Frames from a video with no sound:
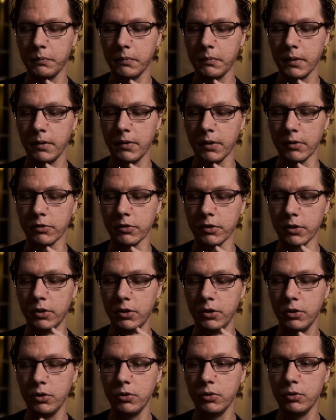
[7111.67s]
there's a
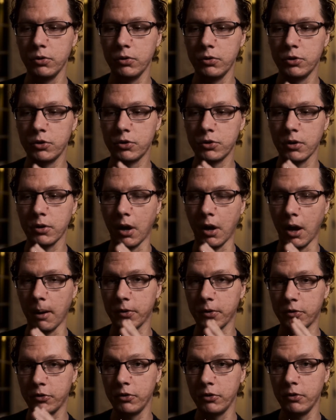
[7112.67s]
huge
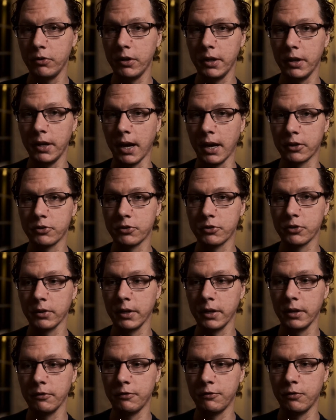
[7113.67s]
opportunity
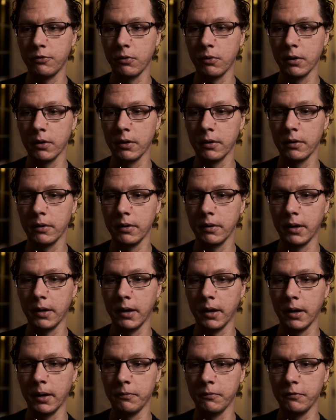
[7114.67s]
actually for
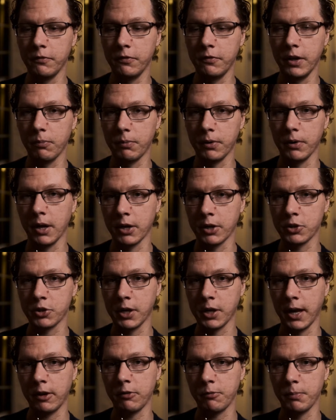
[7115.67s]
video
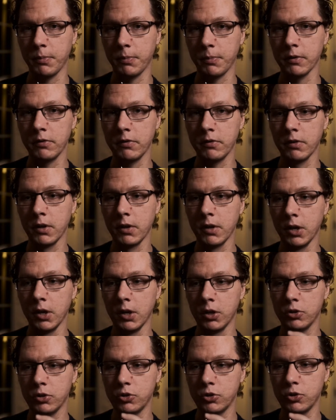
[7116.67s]
production experts
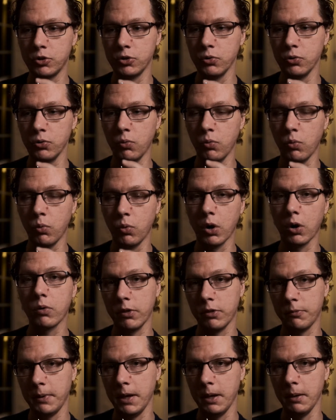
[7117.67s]
to work
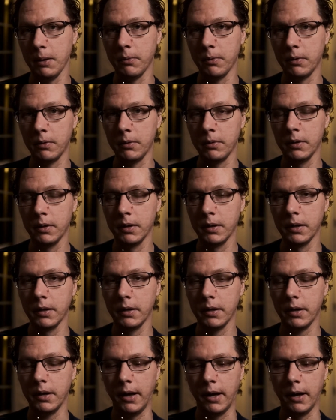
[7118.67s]
with people
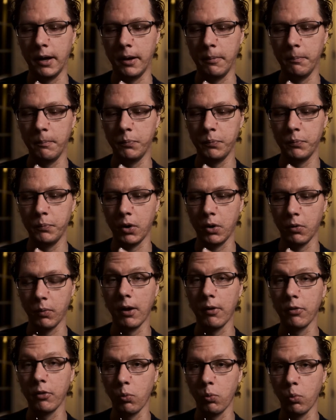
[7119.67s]

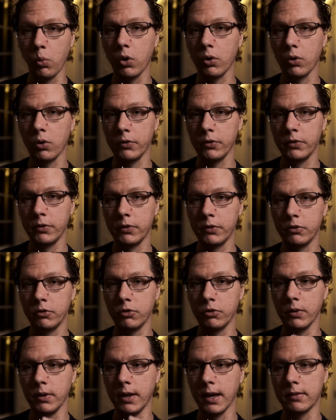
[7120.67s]
around the world
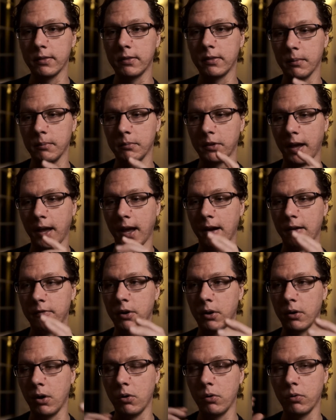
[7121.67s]
to get them to have
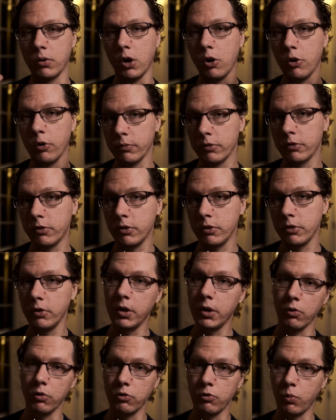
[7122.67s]
their own home
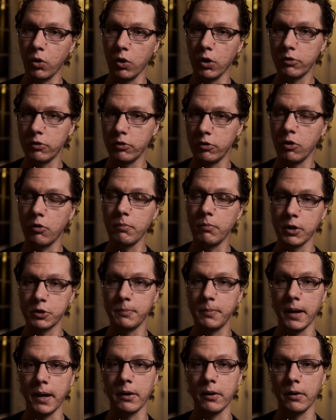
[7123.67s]
studios work so
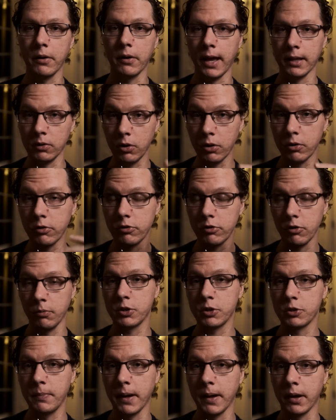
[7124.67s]
much better and look so
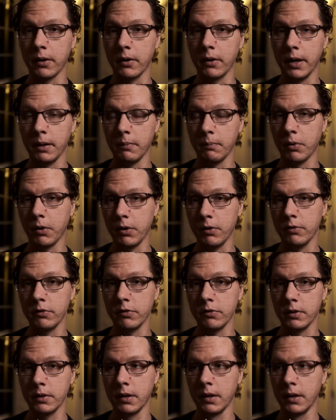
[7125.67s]
much better in
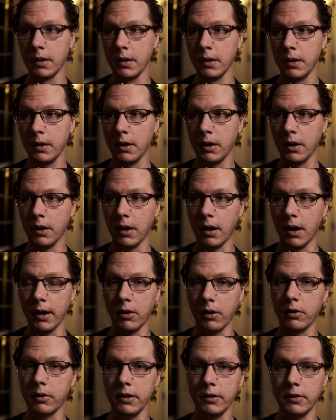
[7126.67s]
person. I'd
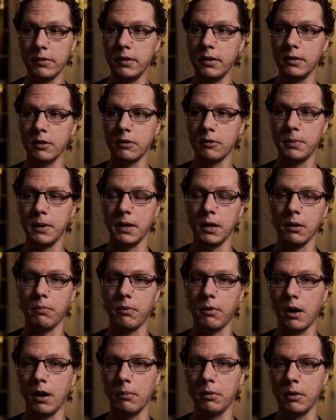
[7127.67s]
already seen this being a
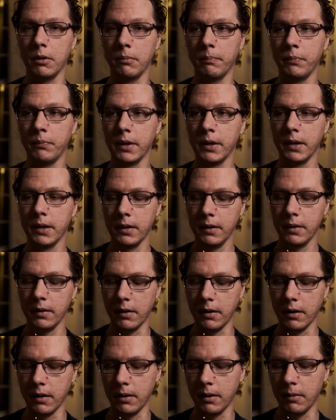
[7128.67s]
problem
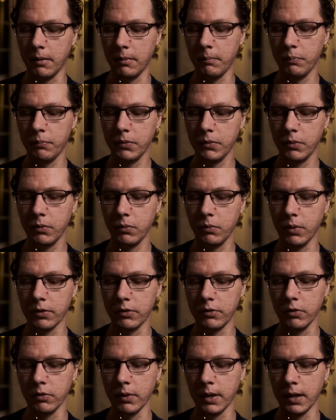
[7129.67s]

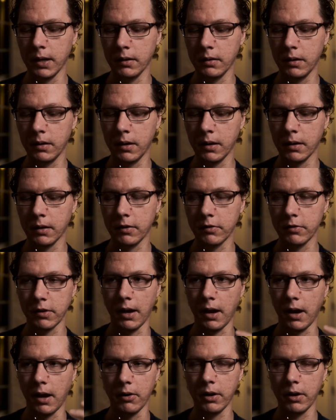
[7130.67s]
with doing, because
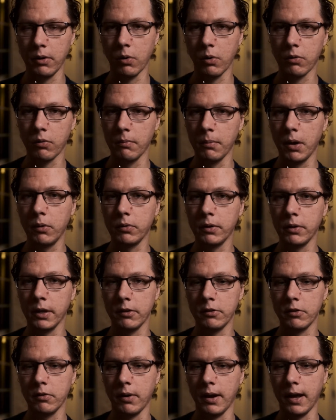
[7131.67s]
I already work
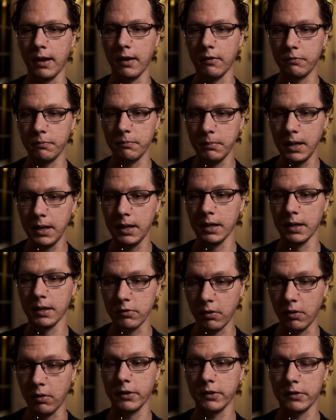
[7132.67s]
remotely, so I have
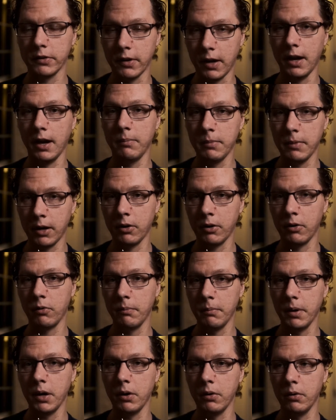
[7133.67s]
meetings all the time that are
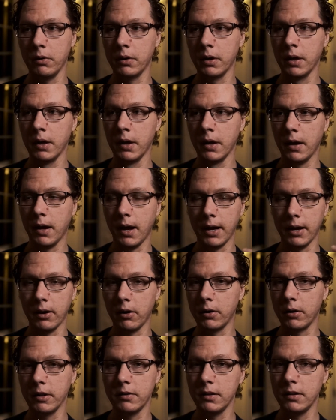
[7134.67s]
remote. I'd
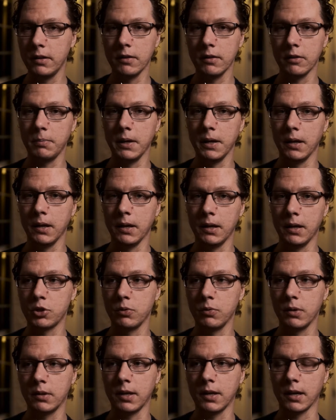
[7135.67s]
already seen this being an
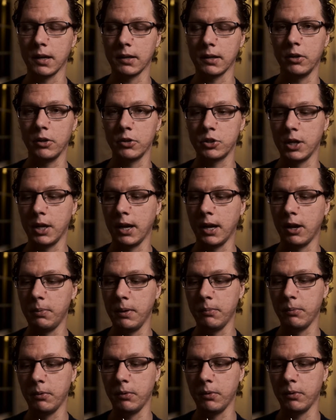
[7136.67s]
issue with technology, how
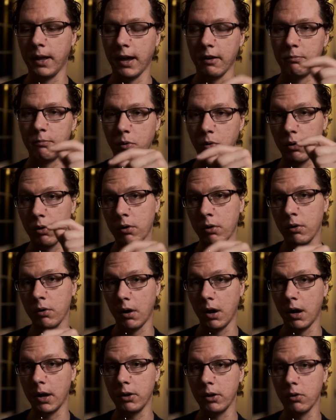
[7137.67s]
people would have poor
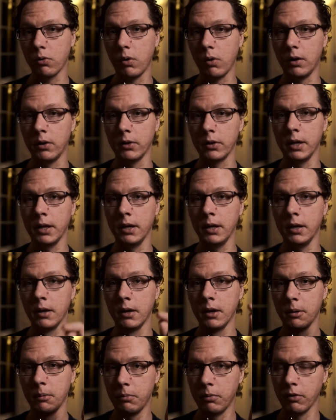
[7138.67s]
audio quality,
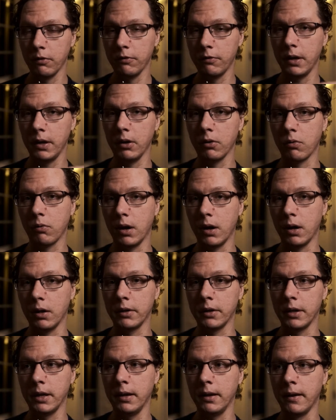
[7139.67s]
poor video
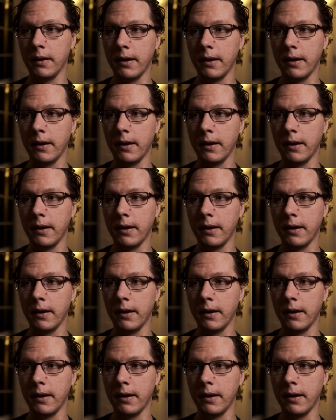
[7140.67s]
quality.